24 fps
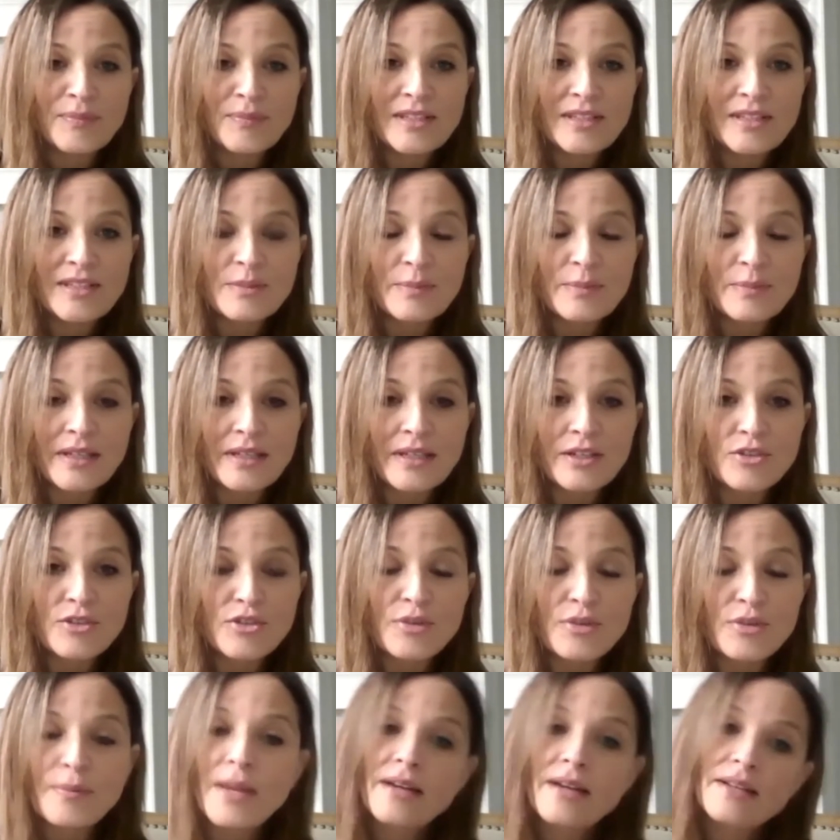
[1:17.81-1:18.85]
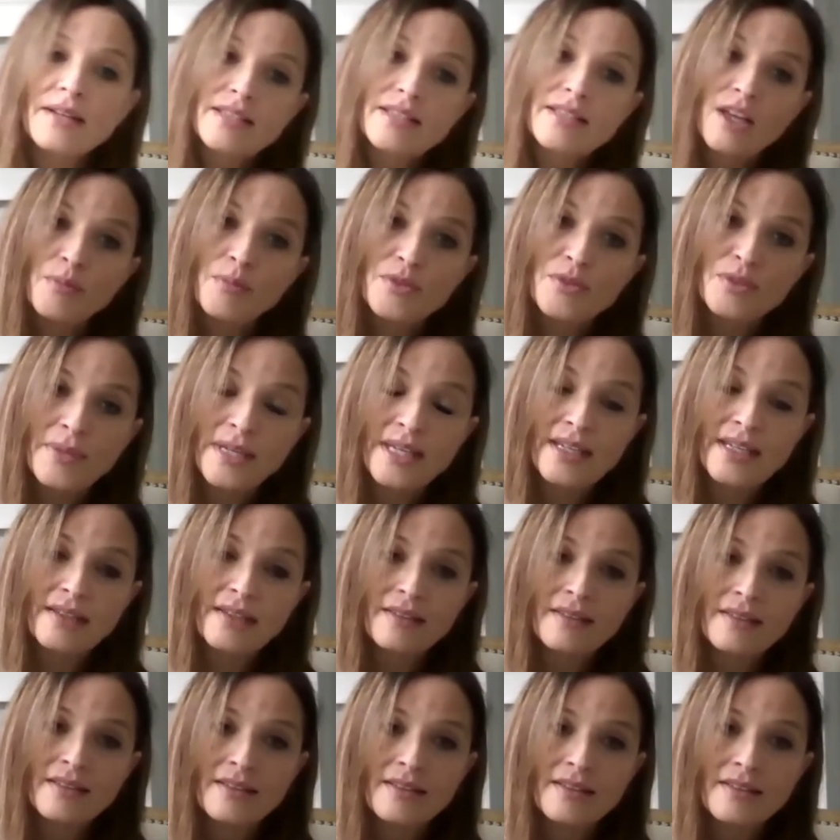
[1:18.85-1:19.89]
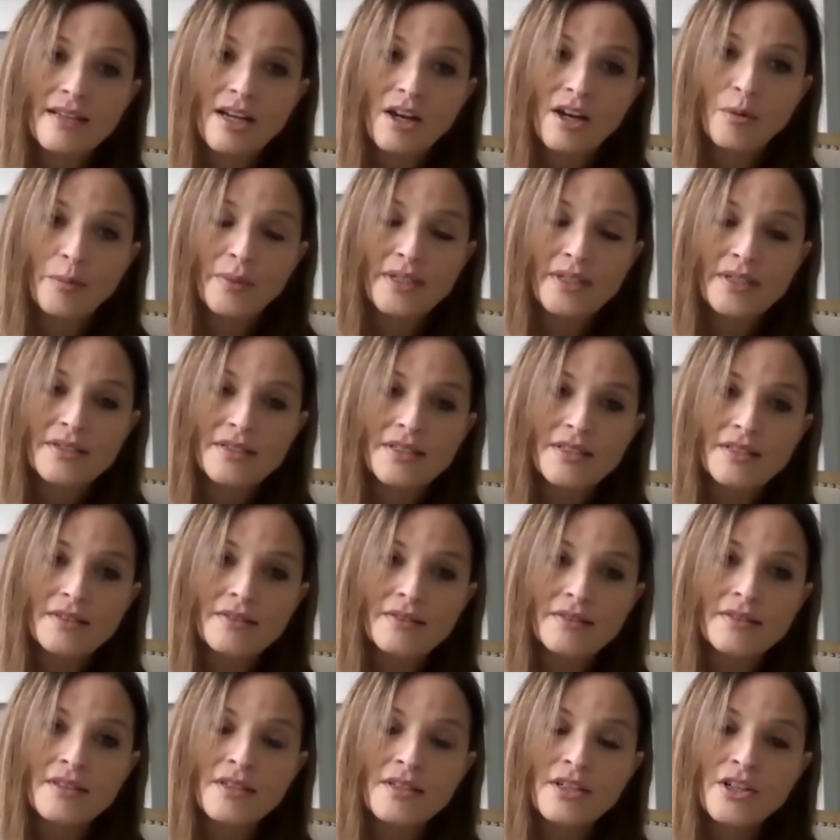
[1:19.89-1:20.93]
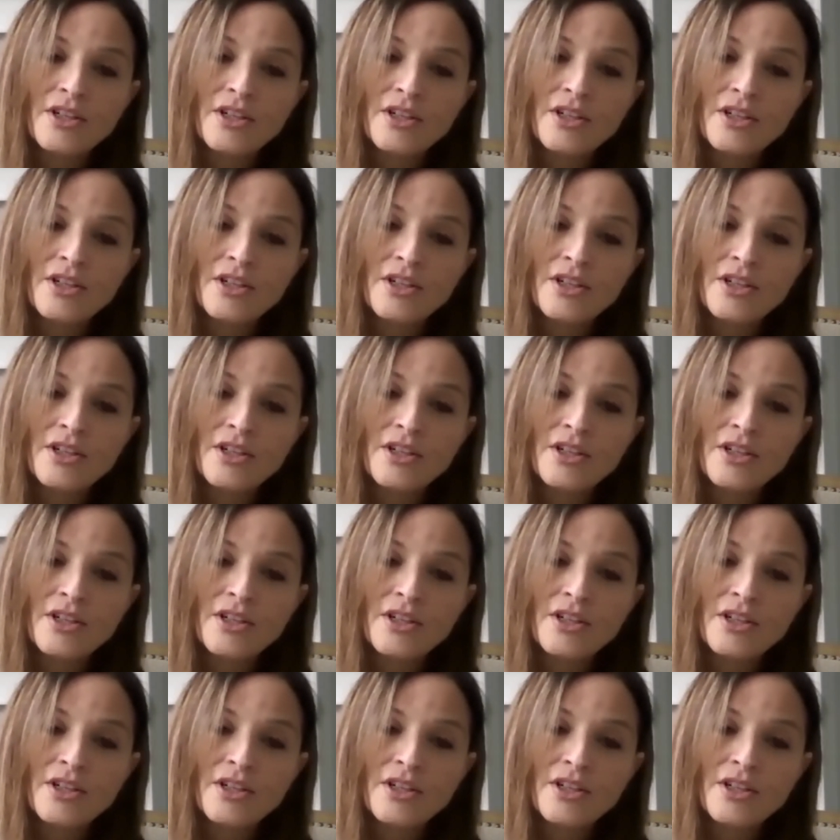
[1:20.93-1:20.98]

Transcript: it's been a tremendous help to me in, in helping to